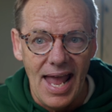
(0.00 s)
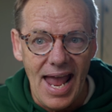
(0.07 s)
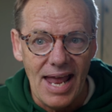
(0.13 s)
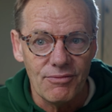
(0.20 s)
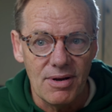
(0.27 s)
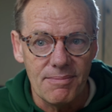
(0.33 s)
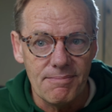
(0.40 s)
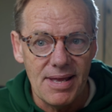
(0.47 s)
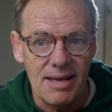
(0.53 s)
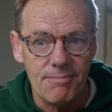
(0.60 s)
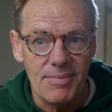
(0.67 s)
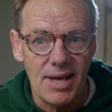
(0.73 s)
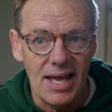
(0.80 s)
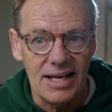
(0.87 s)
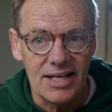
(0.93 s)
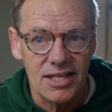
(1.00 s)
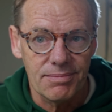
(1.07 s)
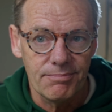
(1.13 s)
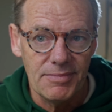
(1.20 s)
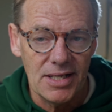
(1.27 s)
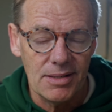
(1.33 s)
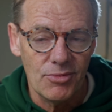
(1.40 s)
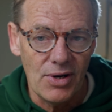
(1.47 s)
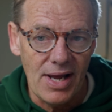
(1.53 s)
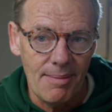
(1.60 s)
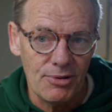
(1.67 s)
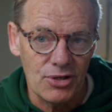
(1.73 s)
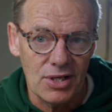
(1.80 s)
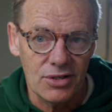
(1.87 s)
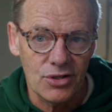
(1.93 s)
And remember, its minimal
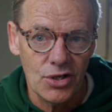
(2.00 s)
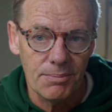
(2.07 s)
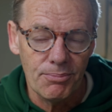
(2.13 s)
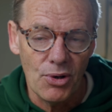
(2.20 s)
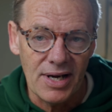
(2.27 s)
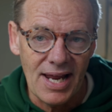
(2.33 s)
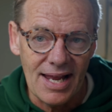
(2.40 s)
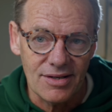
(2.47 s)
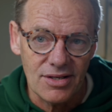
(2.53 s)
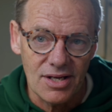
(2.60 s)
aperture is 2.8.